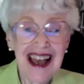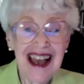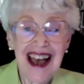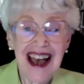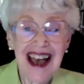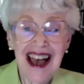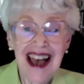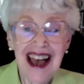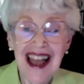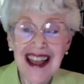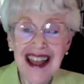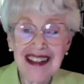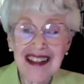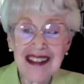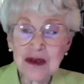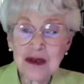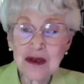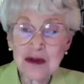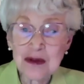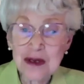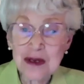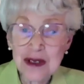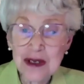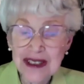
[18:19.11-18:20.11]
and the
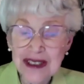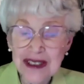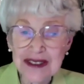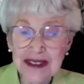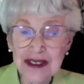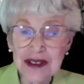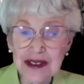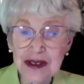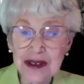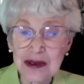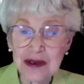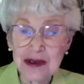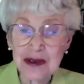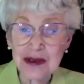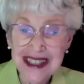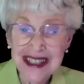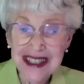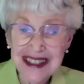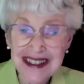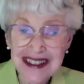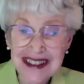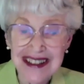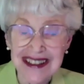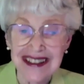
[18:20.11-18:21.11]
world
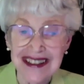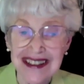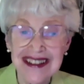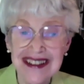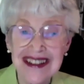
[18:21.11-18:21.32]
together.